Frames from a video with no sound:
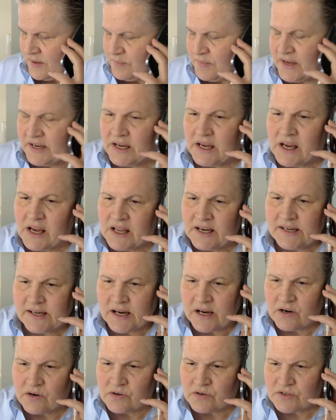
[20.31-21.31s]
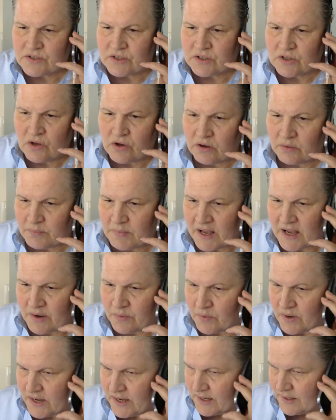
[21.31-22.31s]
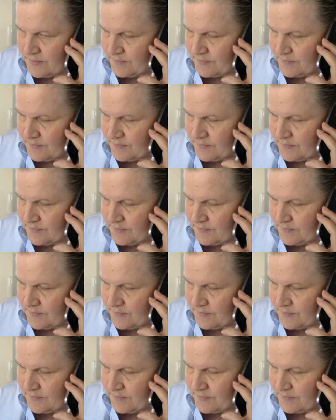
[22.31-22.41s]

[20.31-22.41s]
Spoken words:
making any errors along my way.